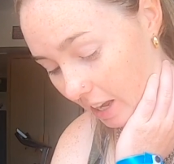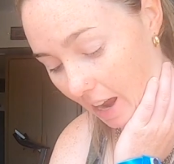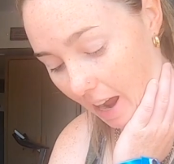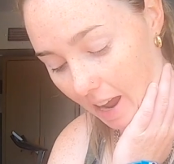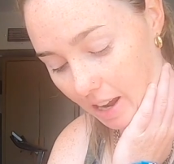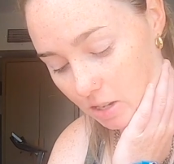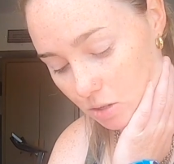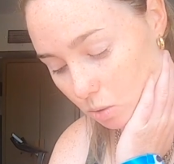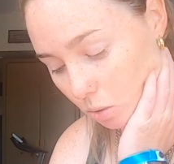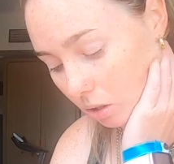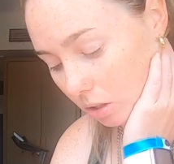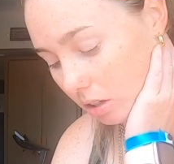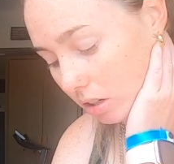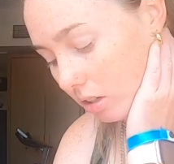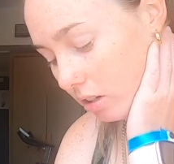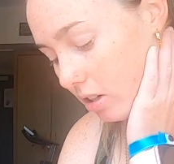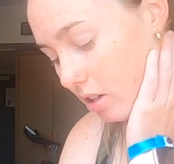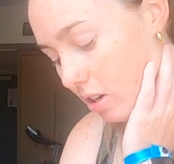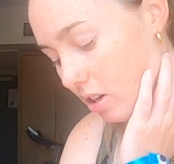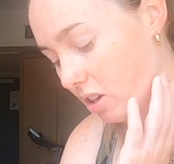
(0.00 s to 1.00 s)
A squad,
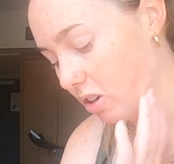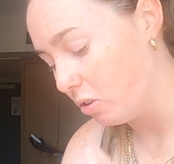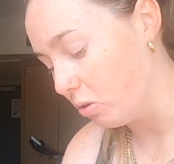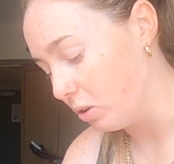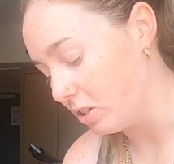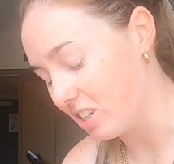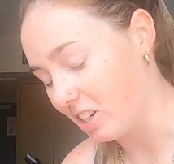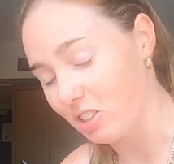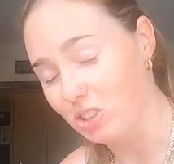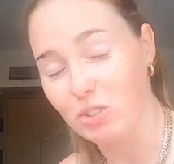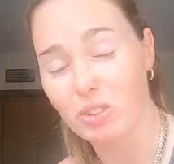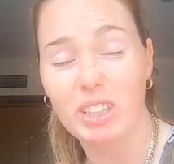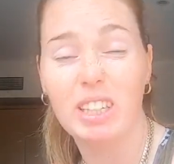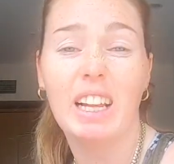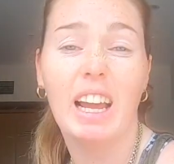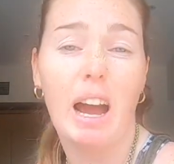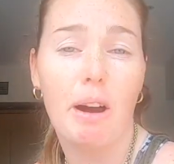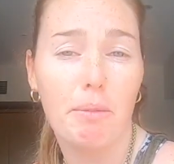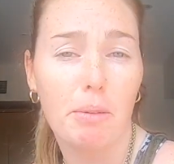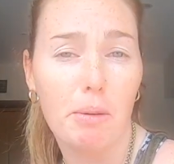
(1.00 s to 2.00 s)
which I was really
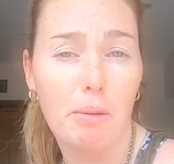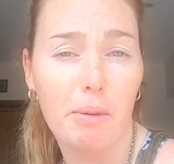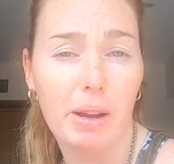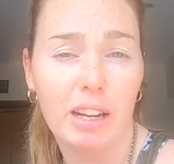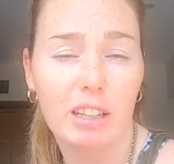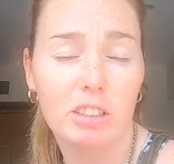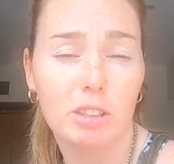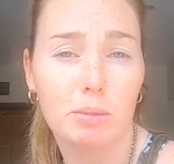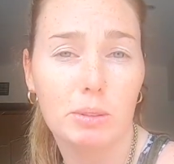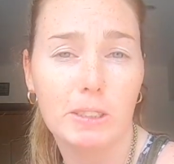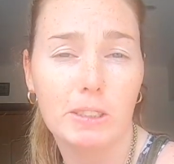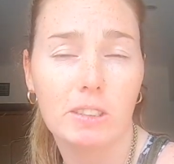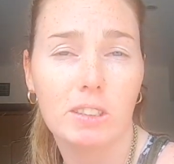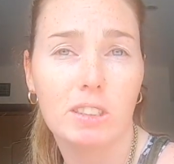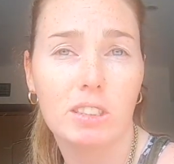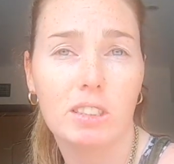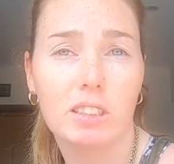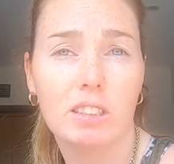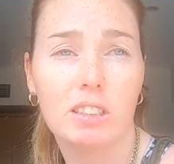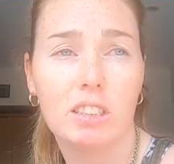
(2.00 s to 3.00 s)
happy about, to be honest.